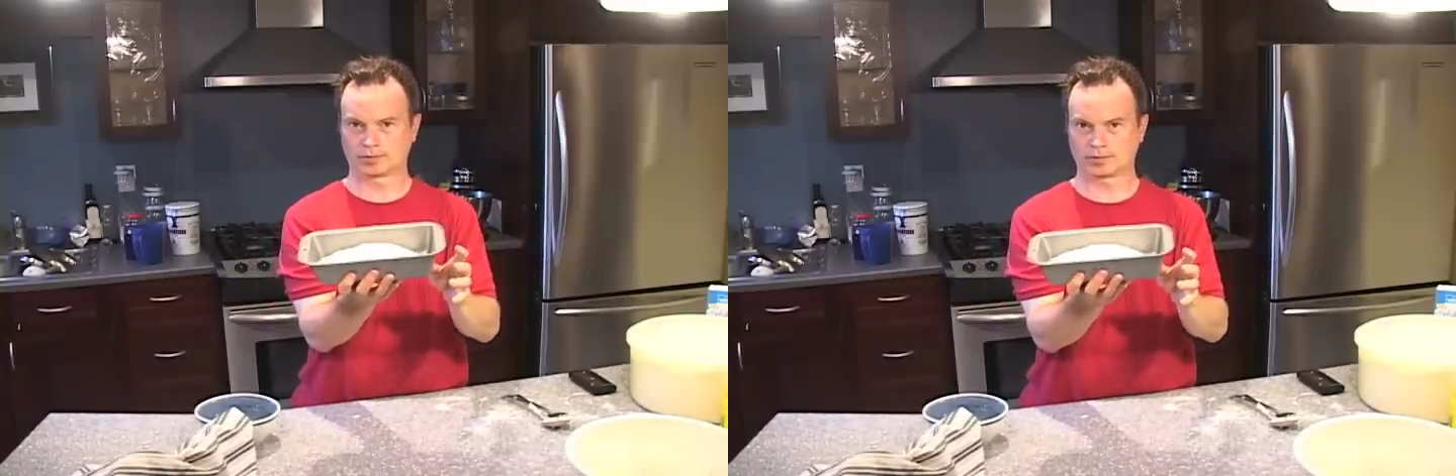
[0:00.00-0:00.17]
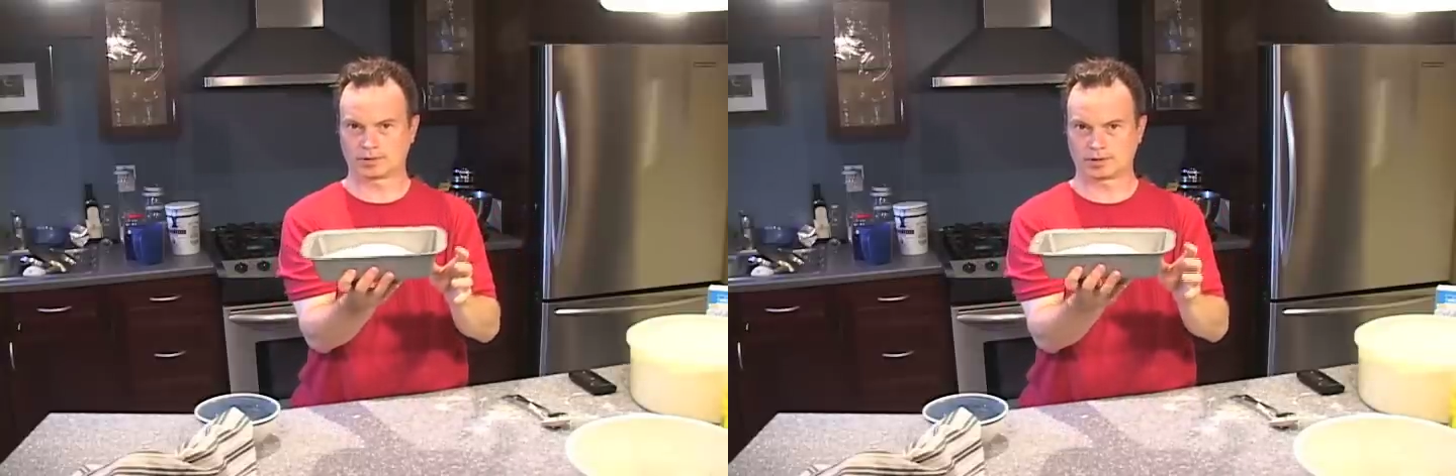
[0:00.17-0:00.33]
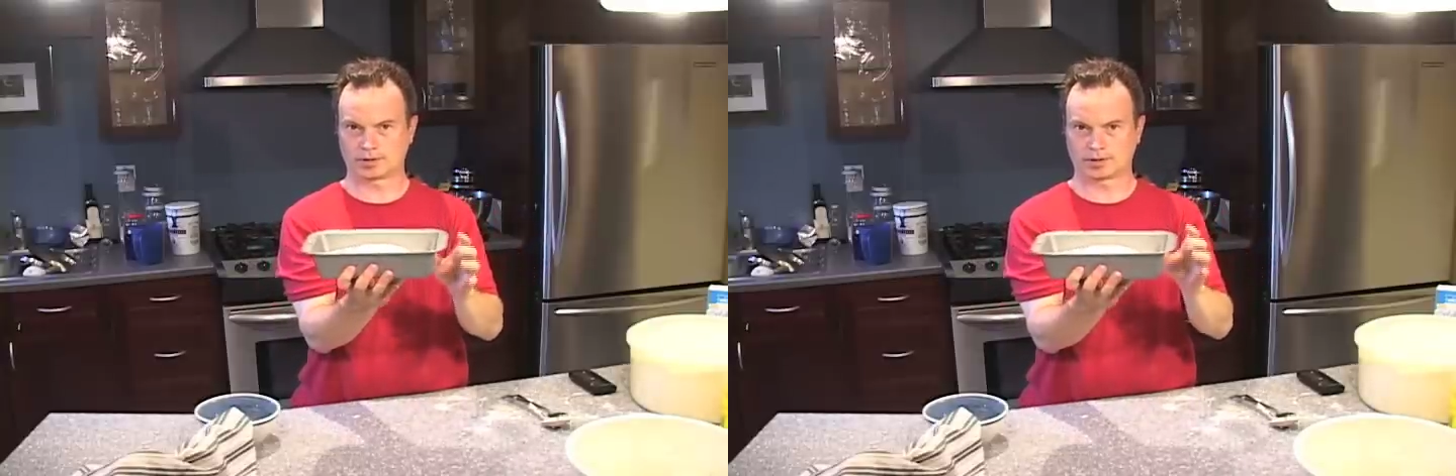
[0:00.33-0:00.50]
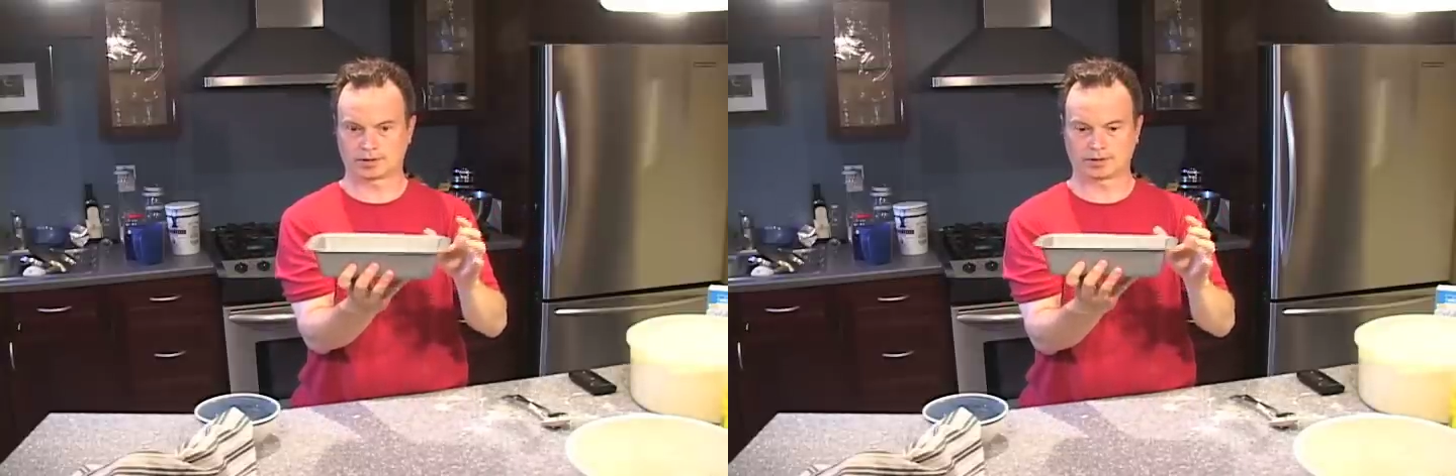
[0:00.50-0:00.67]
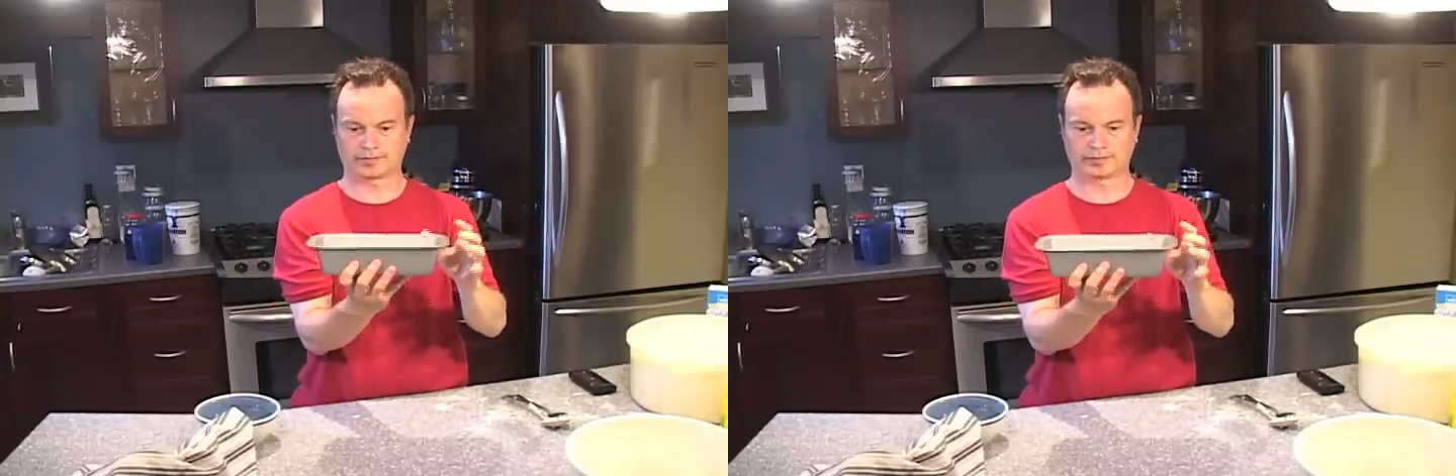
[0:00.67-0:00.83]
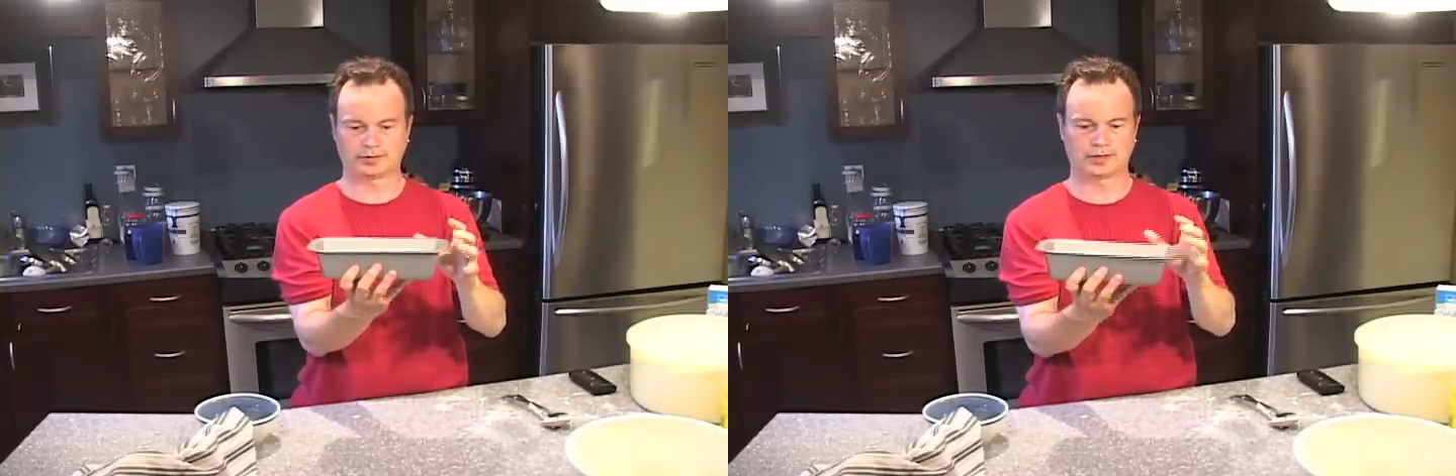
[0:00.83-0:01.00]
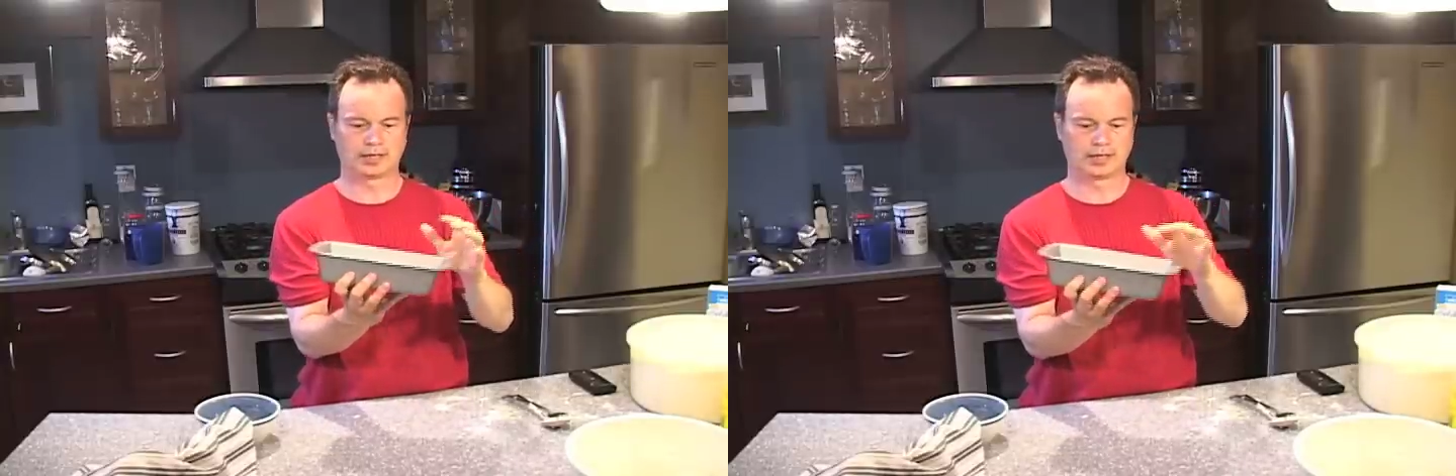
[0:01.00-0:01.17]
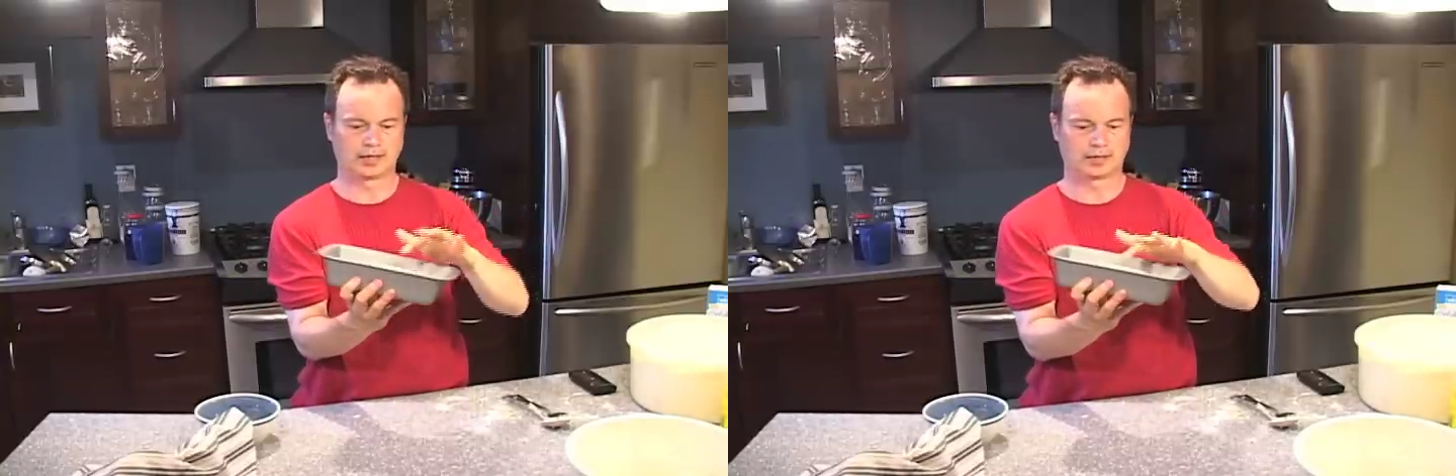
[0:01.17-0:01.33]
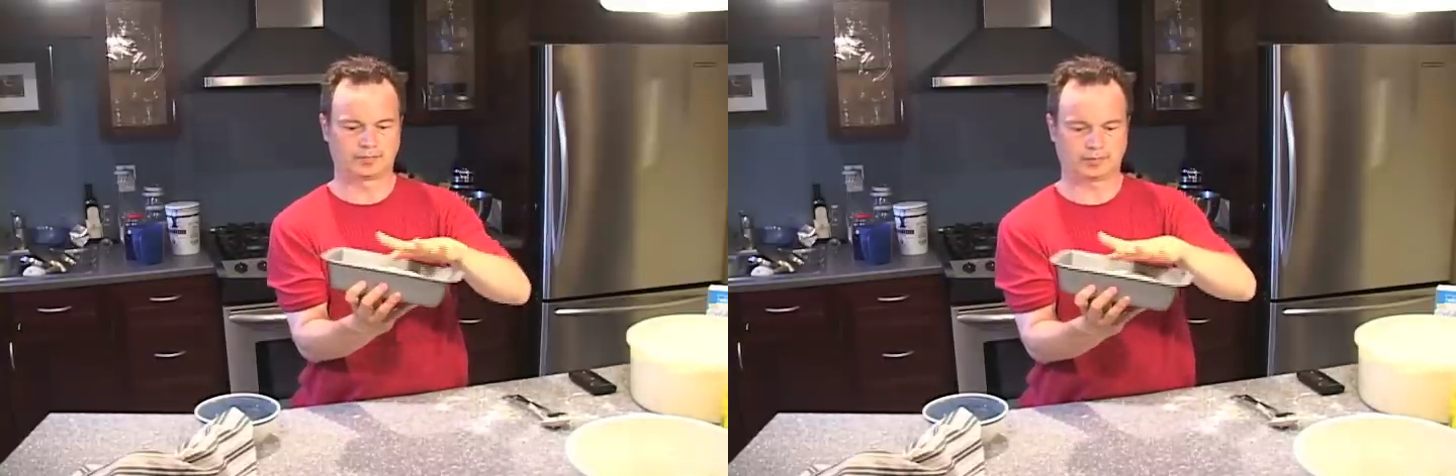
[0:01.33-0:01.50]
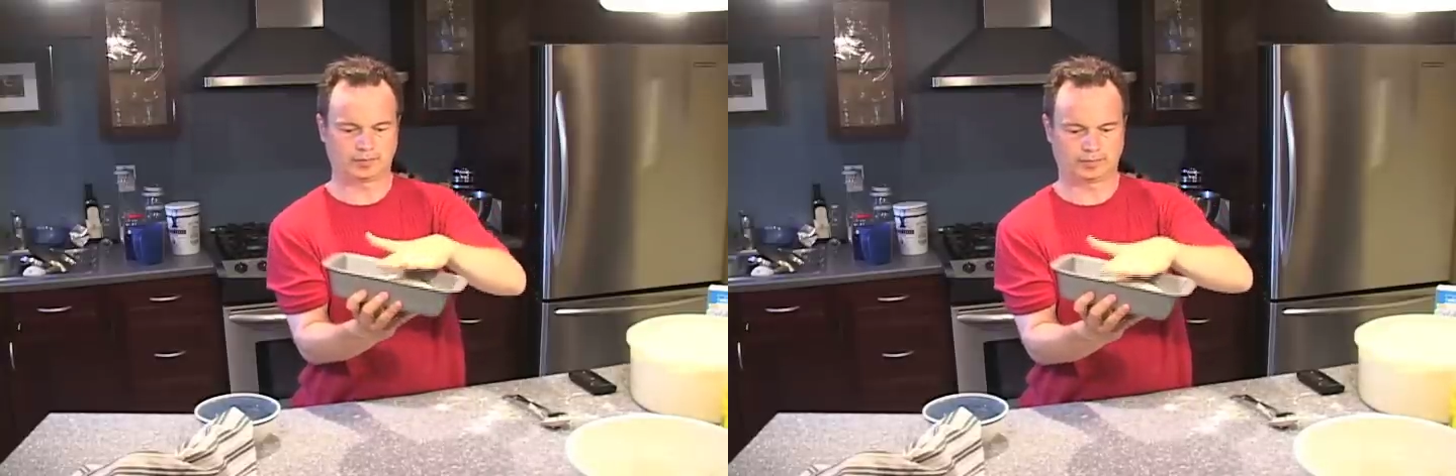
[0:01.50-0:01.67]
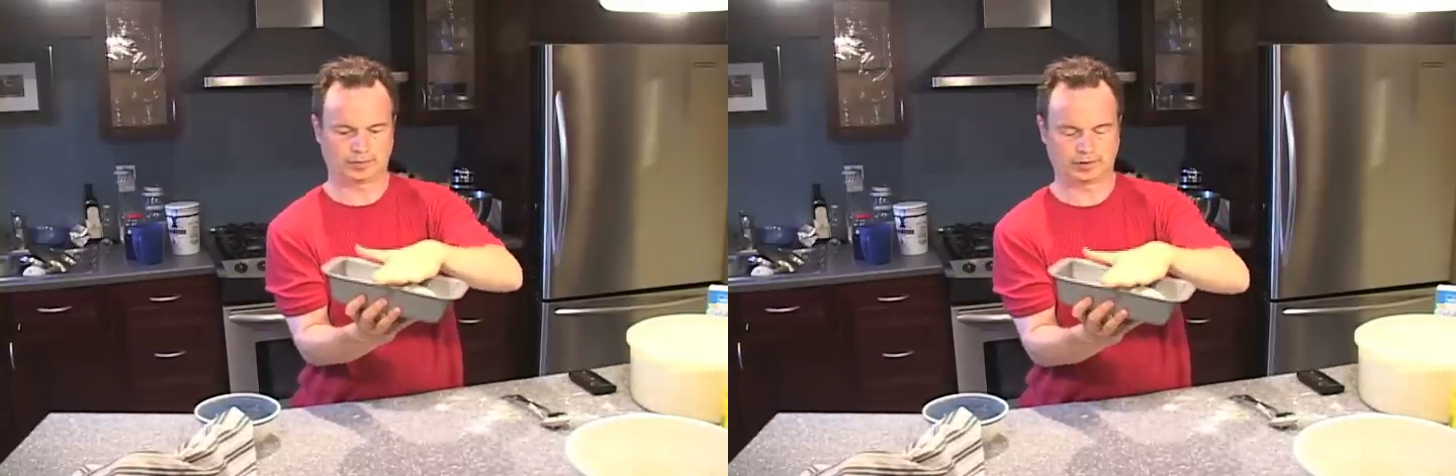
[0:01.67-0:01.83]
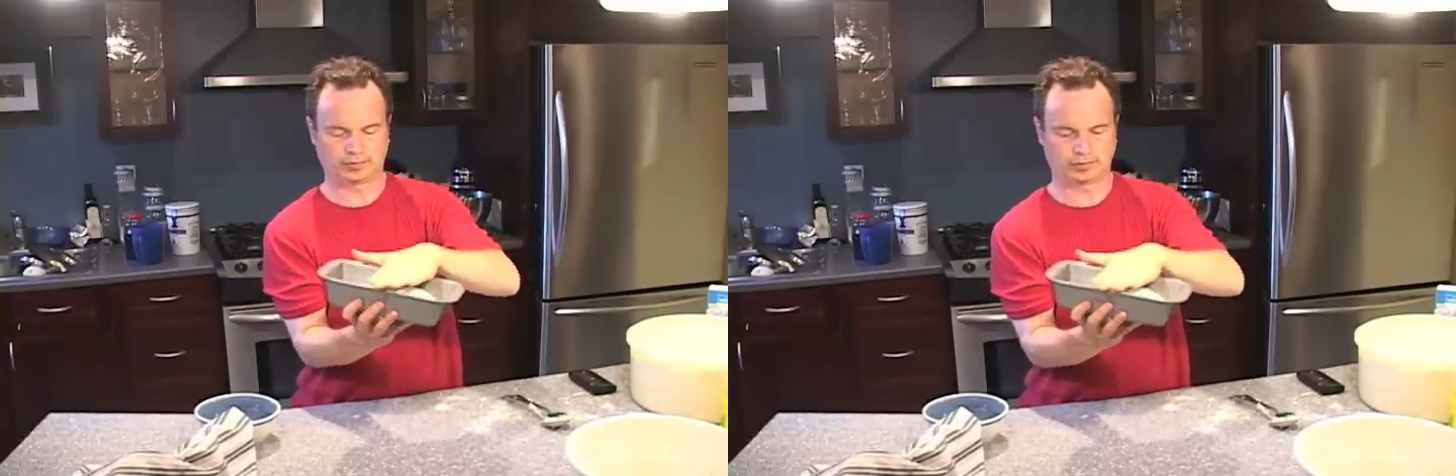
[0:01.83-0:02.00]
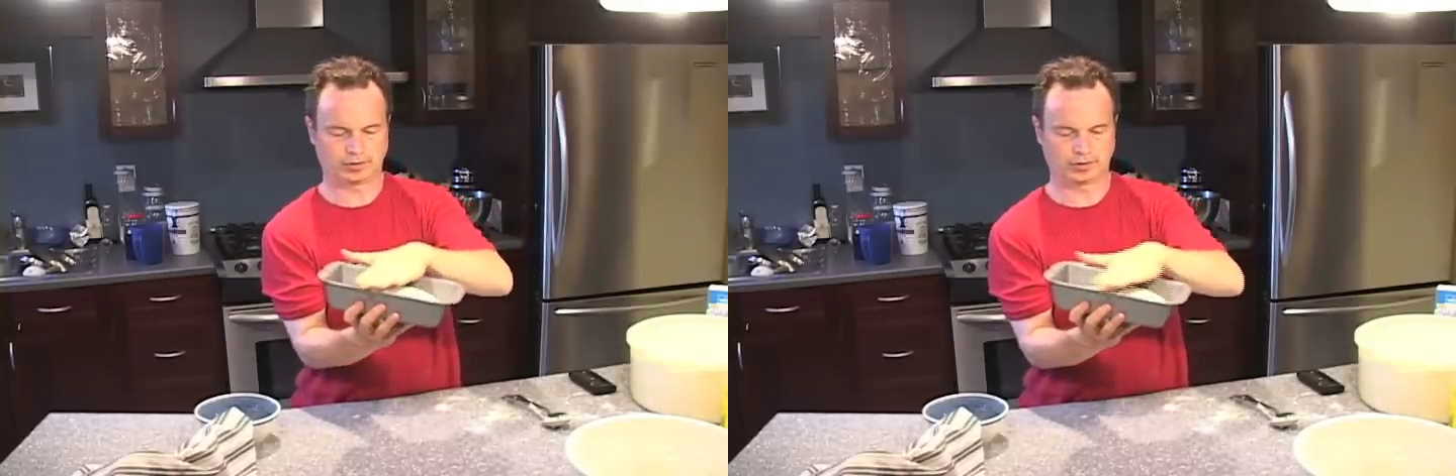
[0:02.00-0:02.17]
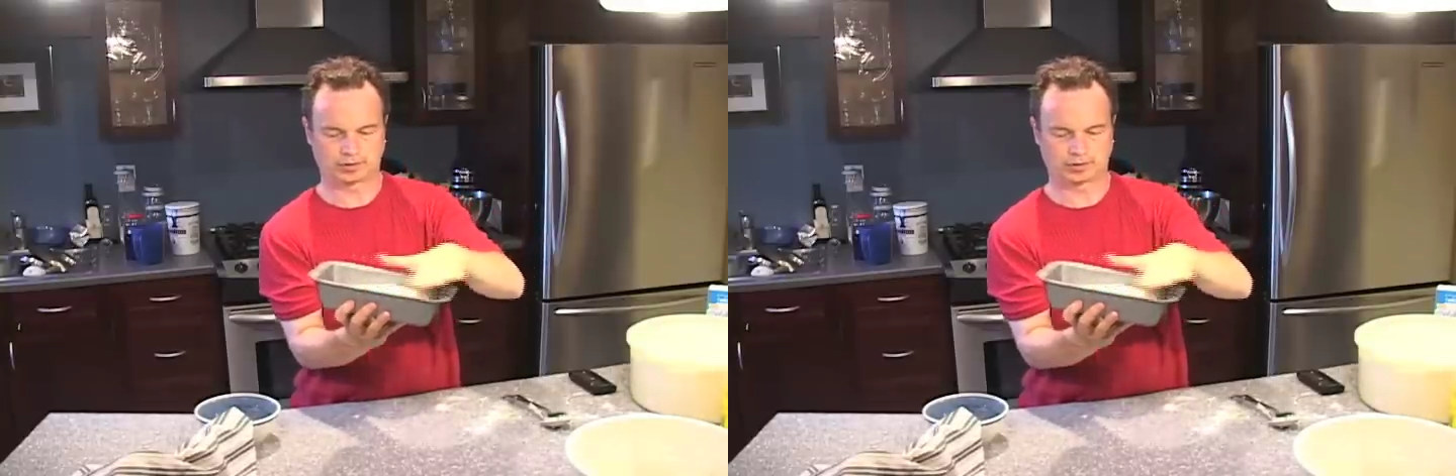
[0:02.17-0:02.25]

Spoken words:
the level, below the